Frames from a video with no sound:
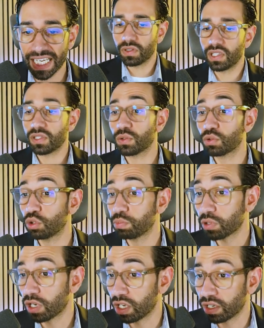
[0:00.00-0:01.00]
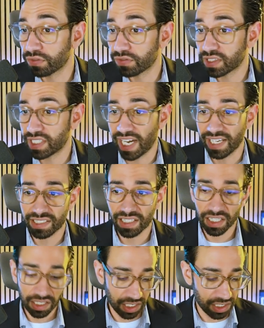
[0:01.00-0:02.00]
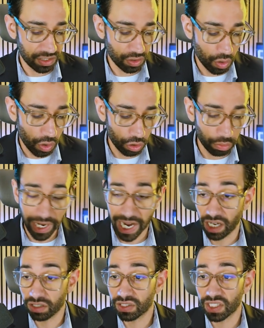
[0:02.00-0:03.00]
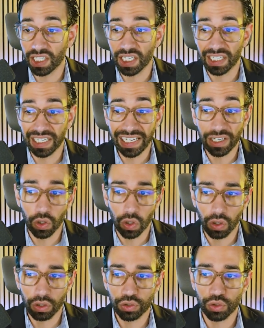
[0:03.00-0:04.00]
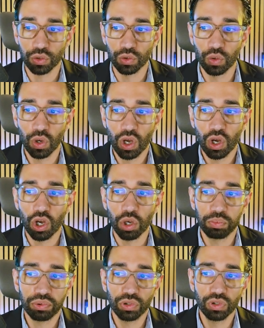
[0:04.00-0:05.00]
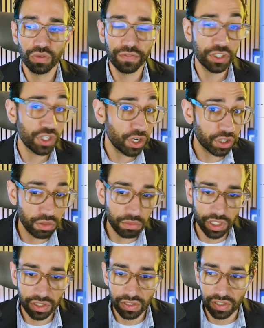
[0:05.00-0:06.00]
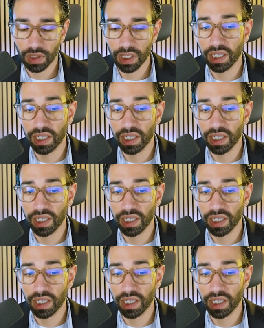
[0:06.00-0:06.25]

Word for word: This group of tasks is all about getting legal to approve the document.